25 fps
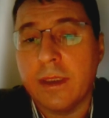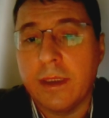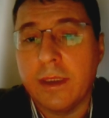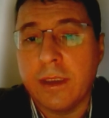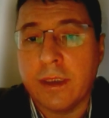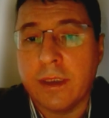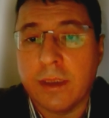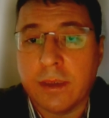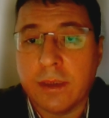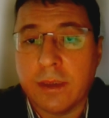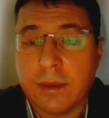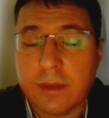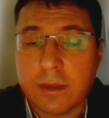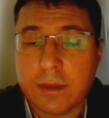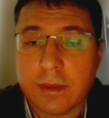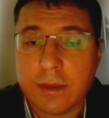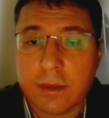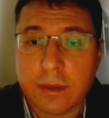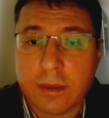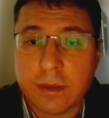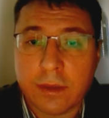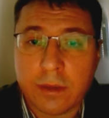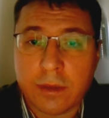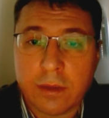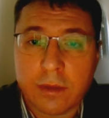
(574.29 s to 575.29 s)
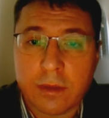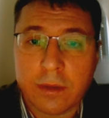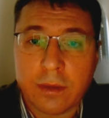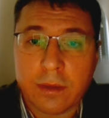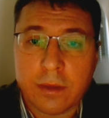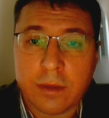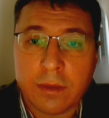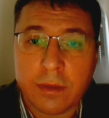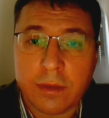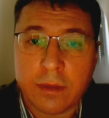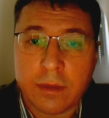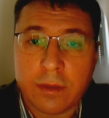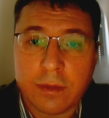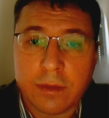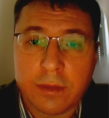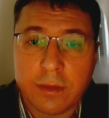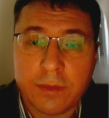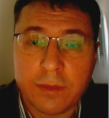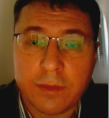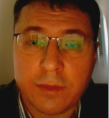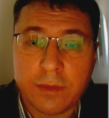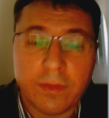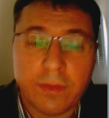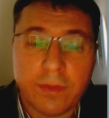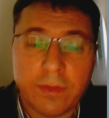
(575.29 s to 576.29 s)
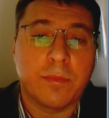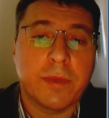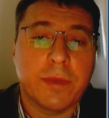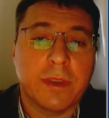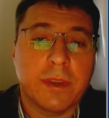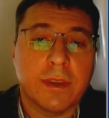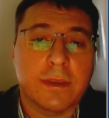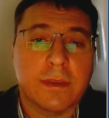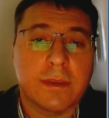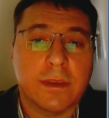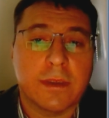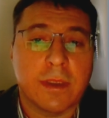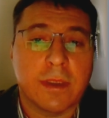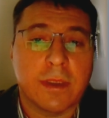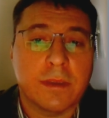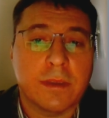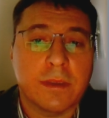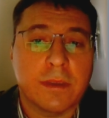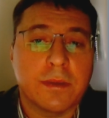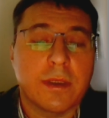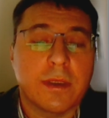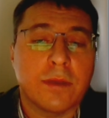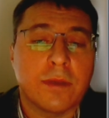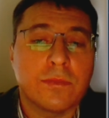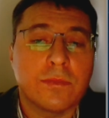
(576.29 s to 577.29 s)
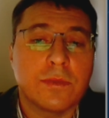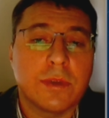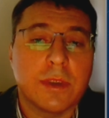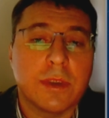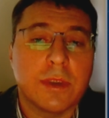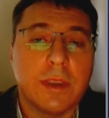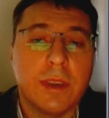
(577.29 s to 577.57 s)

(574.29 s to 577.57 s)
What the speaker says: it's developing as an underground.